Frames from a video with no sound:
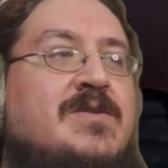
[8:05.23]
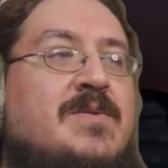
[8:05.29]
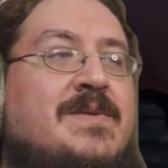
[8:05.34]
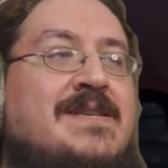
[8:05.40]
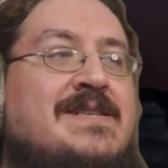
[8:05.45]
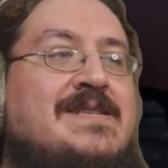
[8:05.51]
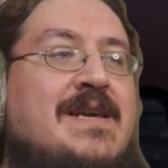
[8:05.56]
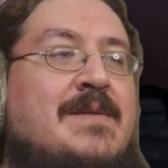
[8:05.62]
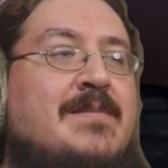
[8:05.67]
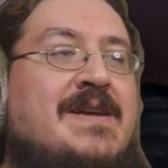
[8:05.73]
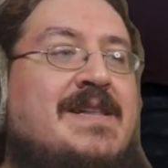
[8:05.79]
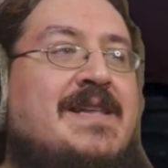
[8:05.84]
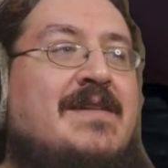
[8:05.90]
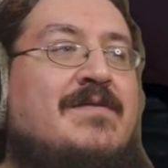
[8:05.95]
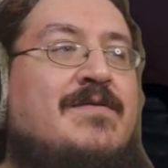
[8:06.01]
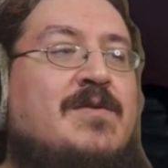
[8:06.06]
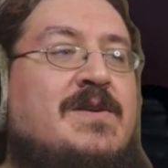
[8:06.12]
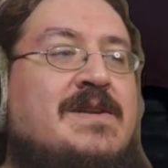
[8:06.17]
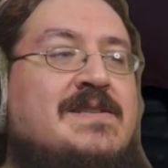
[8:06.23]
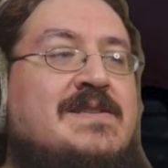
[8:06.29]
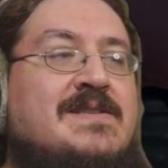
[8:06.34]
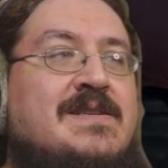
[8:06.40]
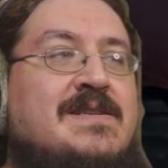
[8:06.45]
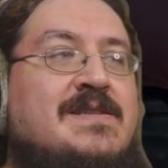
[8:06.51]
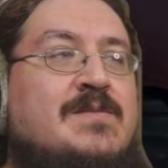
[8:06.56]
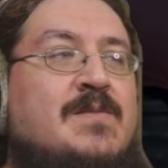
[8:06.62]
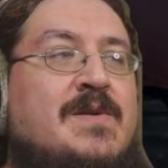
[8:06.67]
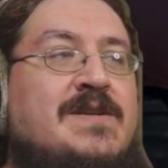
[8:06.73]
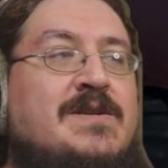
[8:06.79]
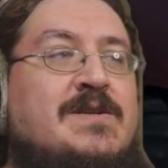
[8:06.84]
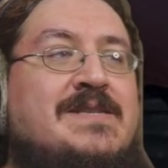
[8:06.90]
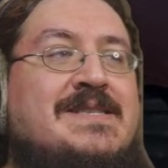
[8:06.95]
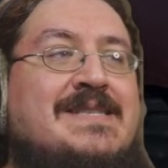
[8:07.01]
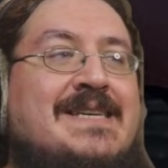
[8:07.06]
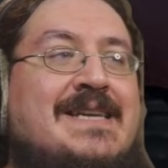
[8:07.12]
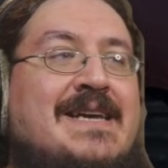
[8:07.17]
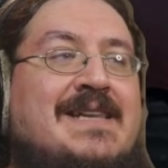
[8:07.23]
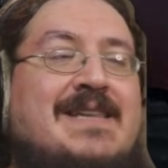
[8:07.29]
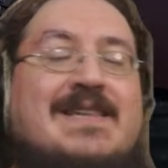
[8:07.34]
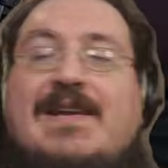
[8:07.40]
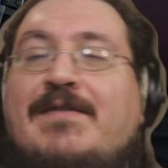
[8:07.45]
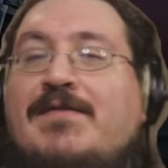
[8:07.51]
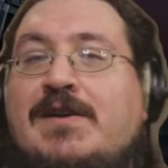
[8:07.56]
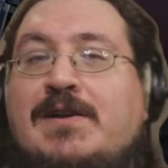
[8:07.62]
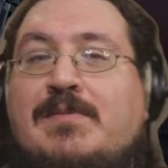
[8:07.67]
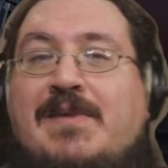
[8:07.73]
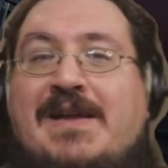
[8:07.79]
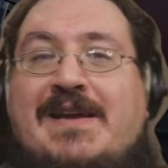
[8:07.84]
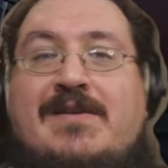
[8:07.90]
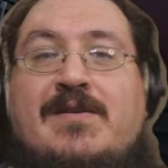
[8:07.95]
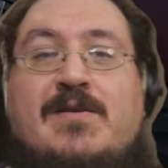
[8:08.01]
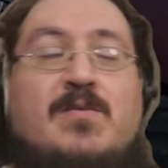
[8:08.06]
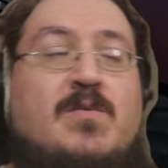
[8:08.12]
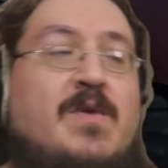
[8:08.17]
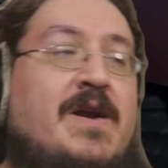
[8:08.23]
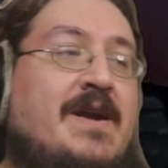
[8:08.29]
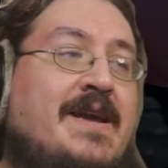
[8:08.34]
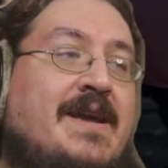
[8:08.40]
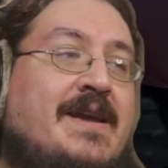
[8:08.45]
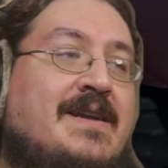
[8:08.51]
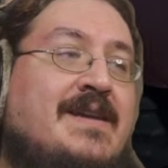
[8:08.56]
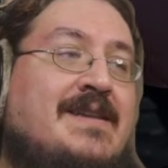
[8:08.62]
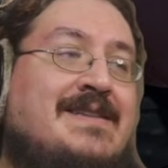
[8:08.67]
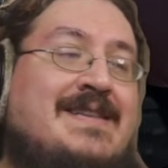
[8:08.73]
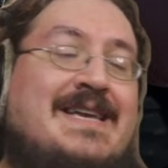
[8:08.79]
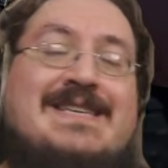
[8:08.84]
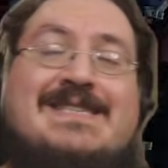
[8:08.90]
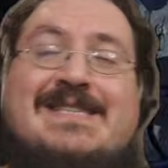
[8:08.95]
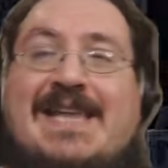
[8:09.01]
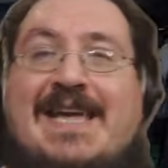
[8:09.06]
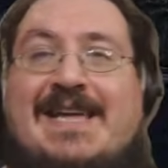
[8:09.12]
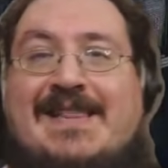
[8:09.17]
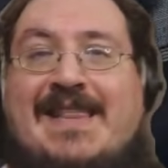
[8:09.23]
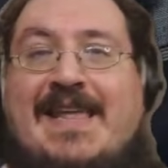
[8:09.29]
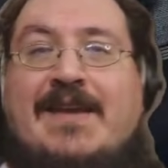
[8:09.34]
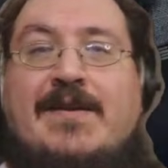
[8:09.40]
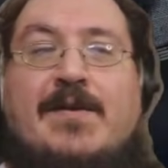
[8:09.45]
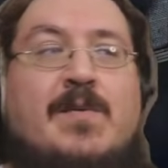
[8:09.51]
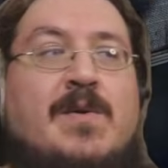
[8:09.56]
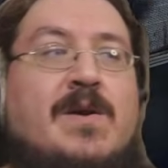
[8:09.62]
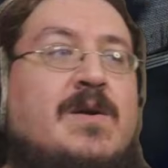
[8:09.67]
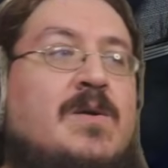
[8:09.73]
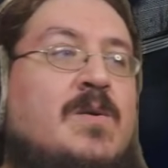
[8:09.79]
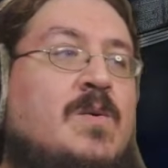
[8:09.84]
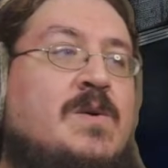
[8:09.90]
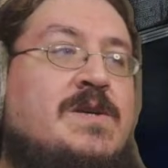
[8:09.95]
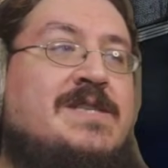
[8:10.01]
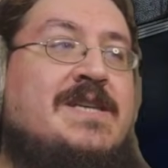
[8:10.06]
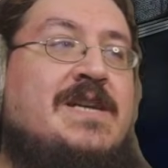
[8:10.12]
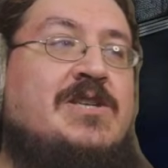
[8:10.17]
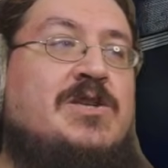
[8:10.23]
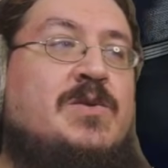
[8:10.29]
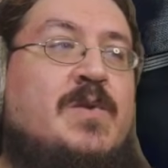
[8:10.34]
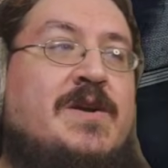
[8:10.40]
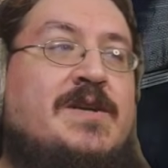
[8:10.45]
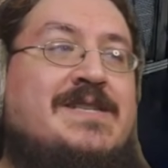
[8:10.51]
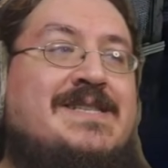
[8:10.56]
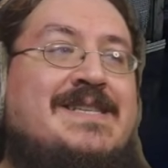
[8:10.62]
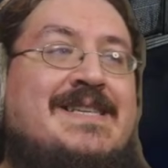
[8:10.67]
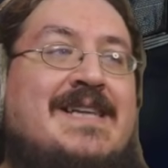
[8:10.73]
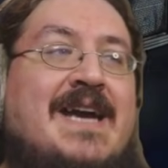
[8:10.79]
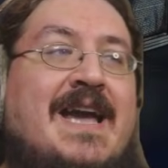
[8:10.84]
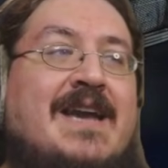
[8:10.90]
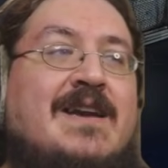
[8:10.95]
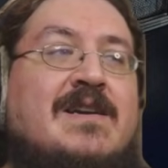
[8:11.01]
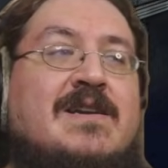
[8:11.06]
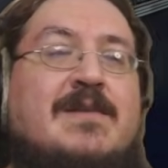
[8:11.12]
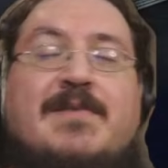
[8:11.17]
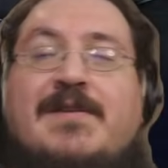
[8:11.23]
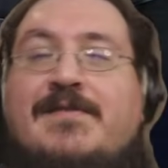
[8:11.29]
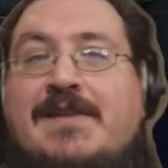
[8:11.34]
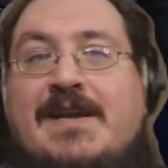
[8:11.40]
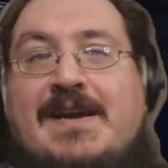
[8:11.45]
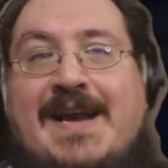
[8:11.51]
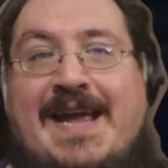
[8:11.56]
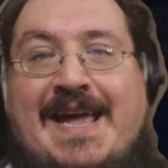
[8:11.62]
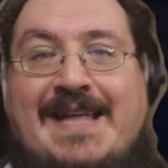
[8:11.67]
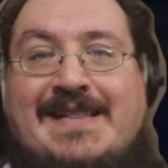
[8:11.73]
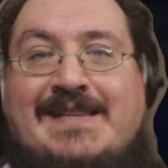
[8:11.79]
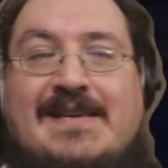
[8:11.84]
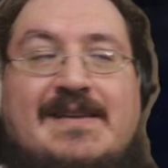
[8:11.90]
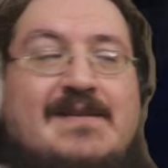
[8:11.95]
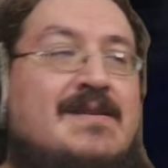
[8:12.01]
So in the same way that, for instance, when you see a different player running things like Tinkerer or such, where you see the icon above their head